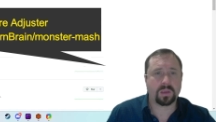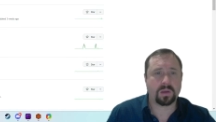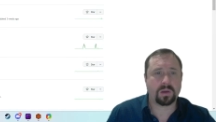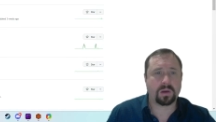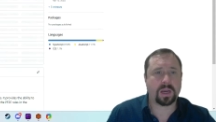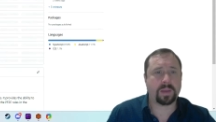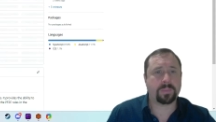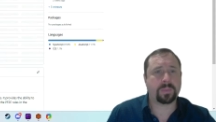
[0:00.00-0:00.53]
all
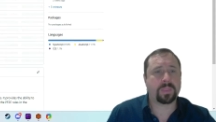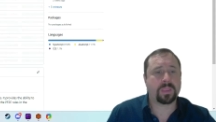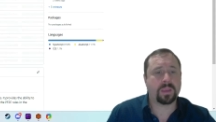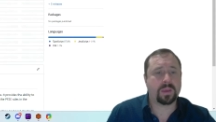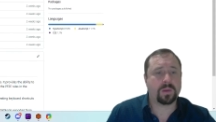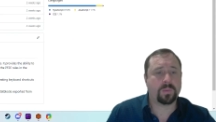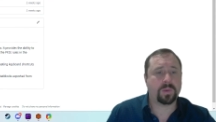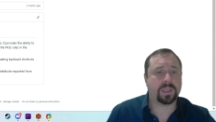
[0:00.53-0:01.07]
right,
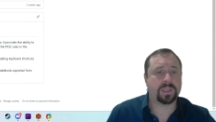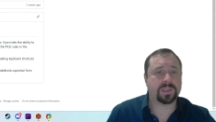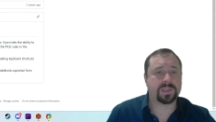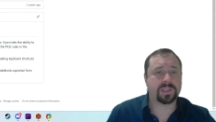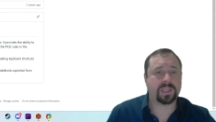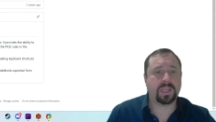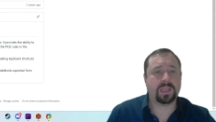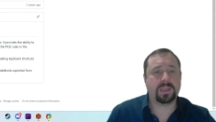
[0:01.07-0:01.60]
we can
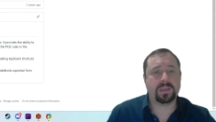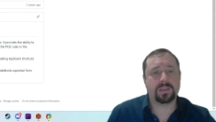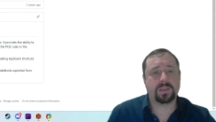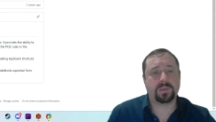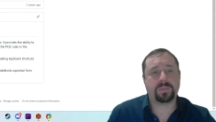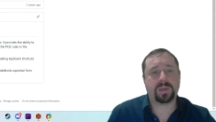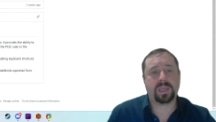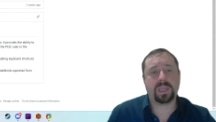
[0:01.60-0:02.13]
see
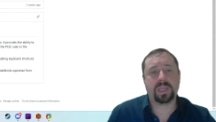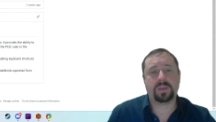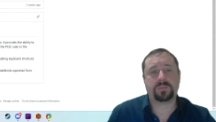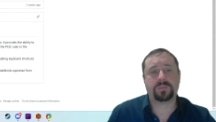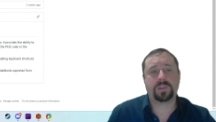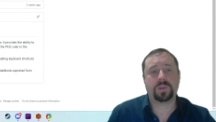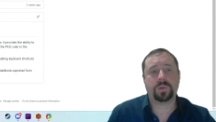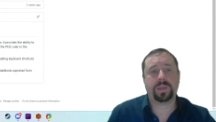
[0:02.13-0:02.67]
the
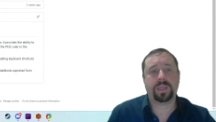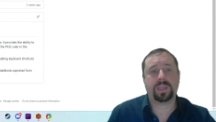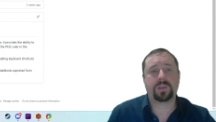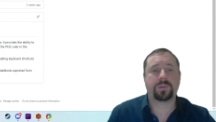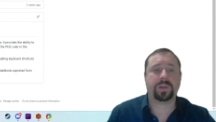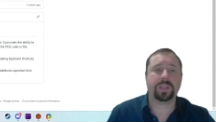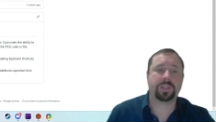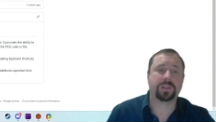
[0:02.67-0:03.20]
PF2e
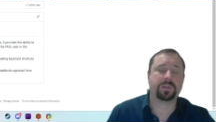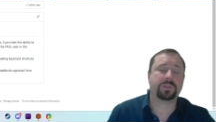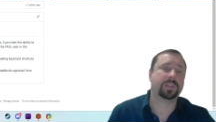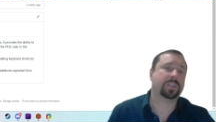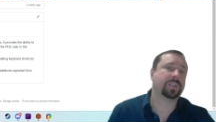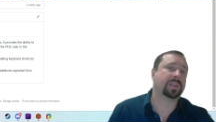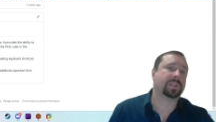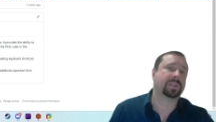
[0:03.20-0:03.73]
creature
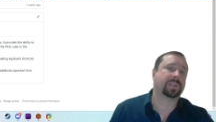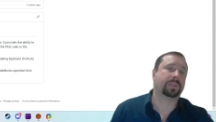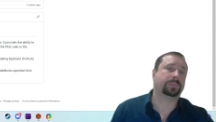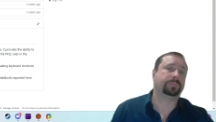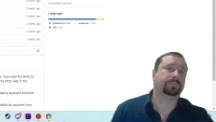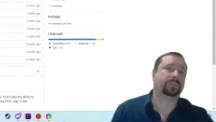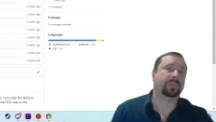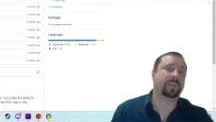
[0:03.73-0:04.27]
adjuster.
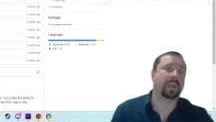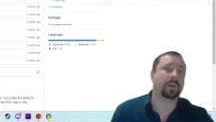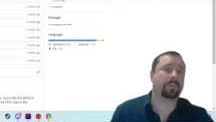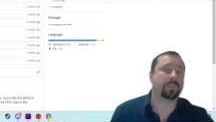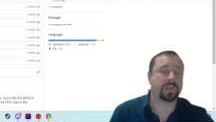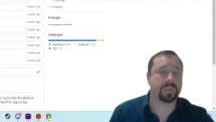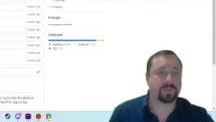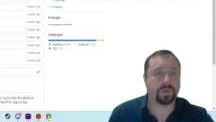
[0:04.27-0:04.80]
Now,
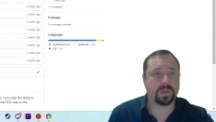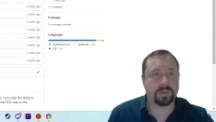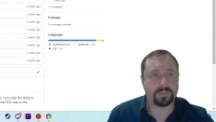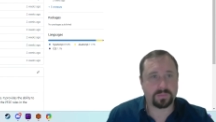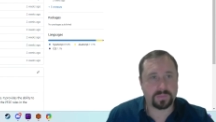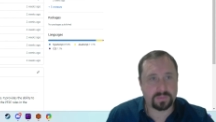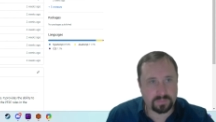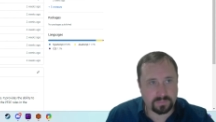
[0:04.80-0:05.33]
I just want to
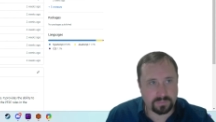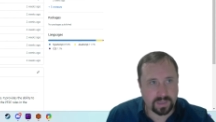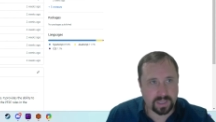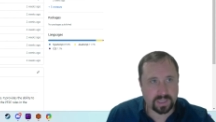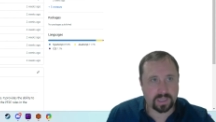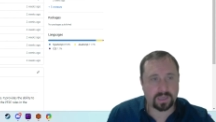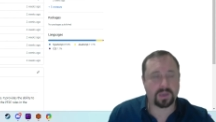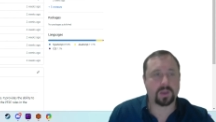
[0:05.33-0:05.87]

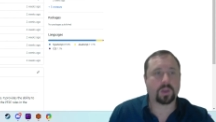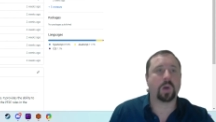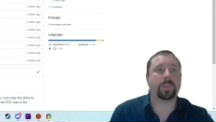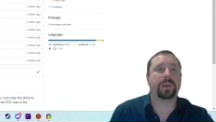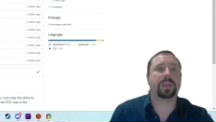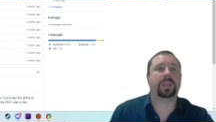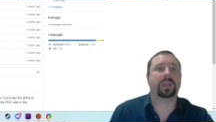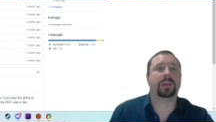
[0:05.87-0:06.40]
make a
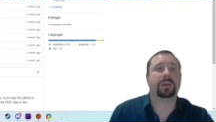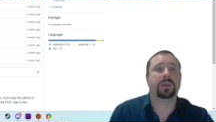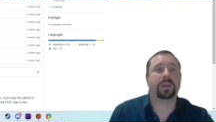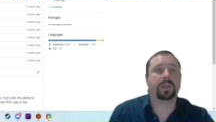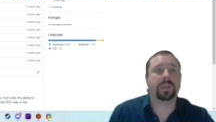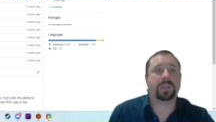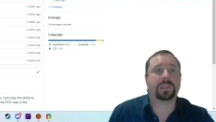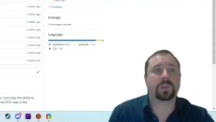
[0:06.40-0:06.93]
comment here.
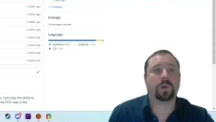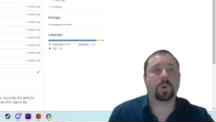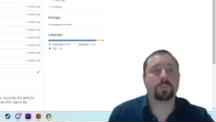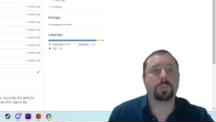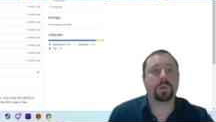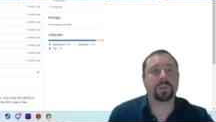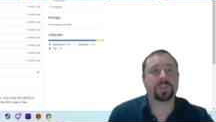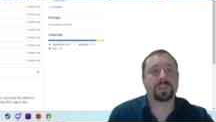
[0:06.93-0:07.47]
It's called
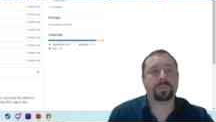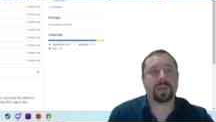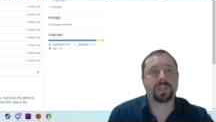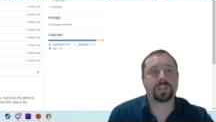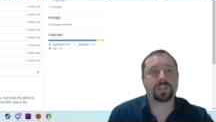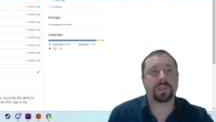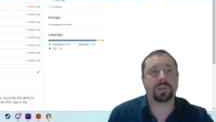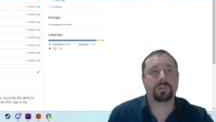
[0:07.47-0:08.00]
Monster
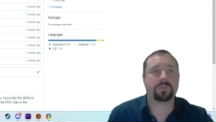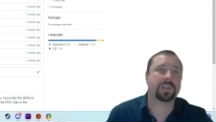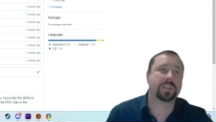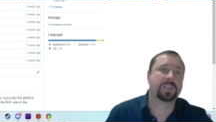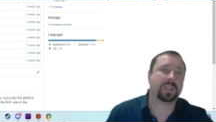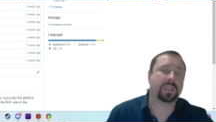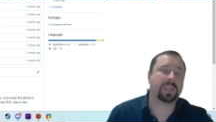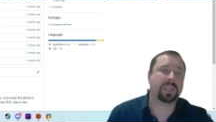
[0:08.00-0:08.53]
Mash
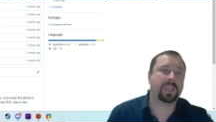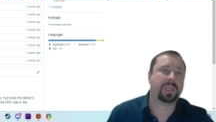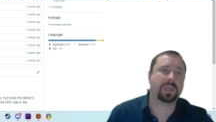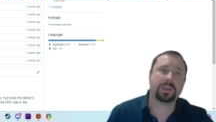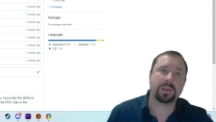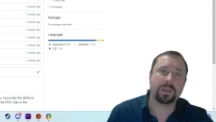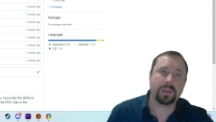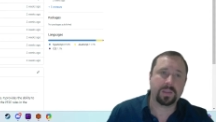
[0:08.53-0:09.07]
originally
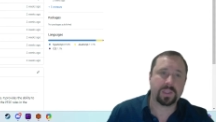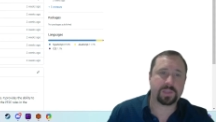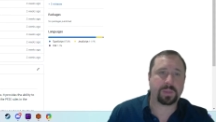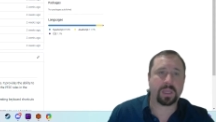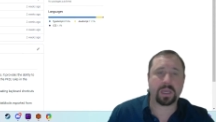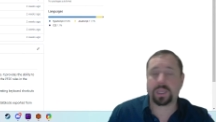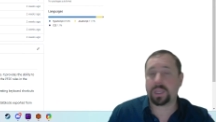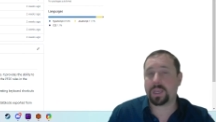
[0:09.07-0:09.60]
here. This
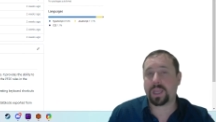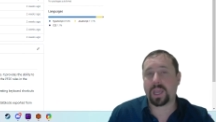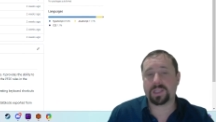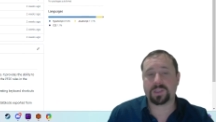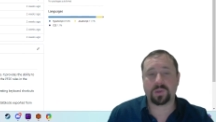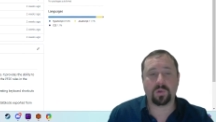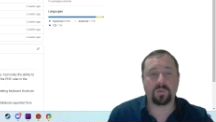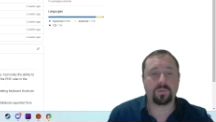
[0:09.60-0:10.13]
plugin
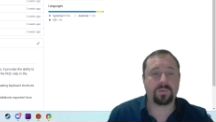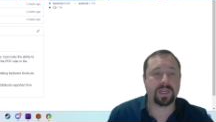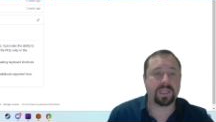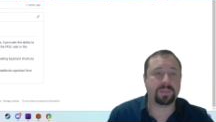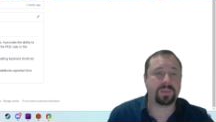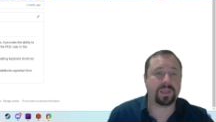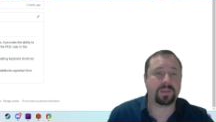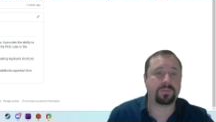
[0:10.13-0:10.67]
has already
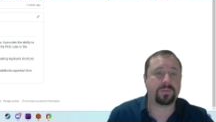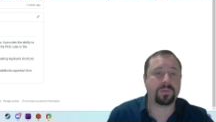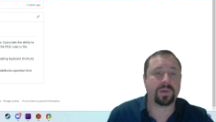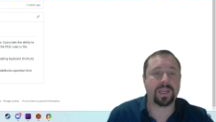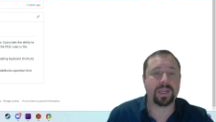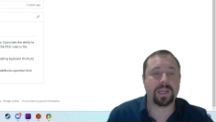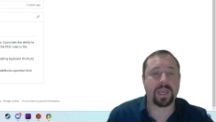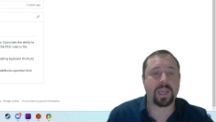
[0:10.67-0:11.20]
been
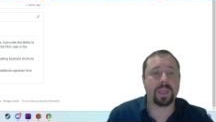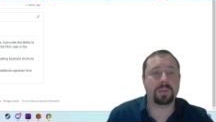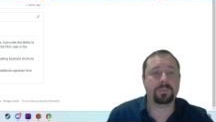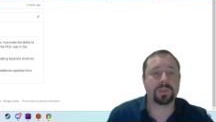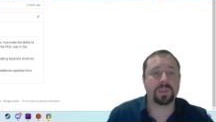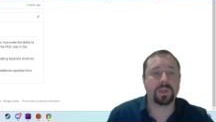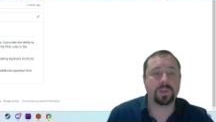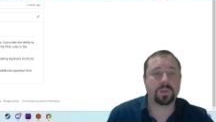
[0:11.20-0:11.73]

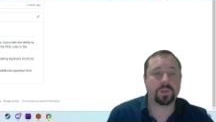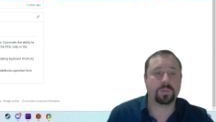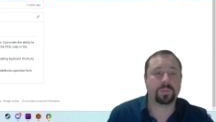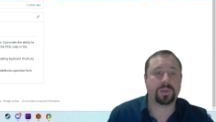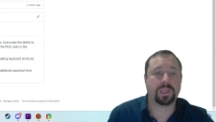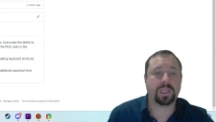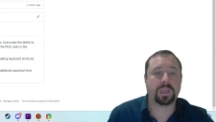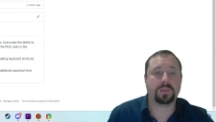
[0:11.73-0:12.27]
renamed to
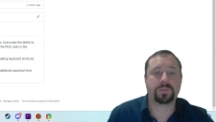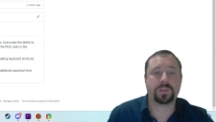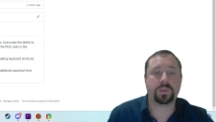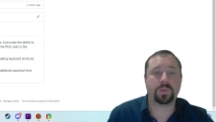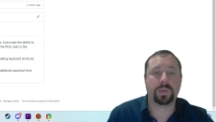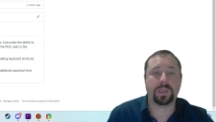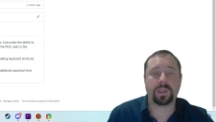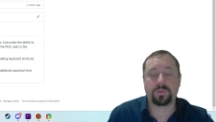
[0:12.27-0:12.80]

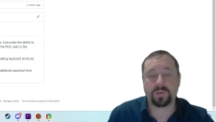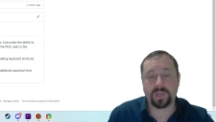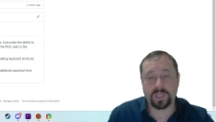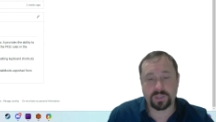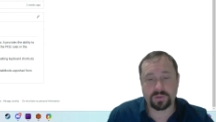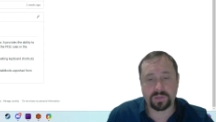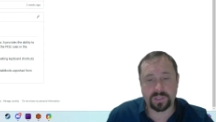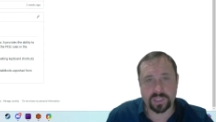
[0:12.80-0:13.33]
PF2e
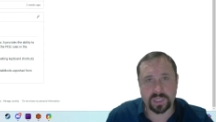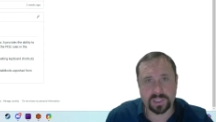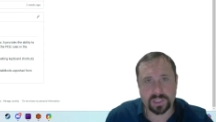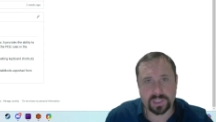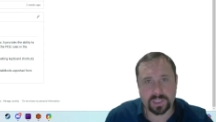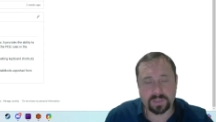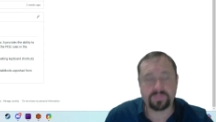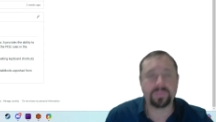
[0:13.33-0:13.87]
creature
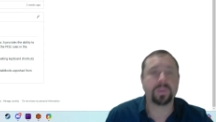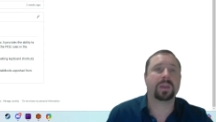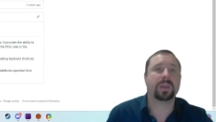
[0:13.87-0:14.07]
adjuster.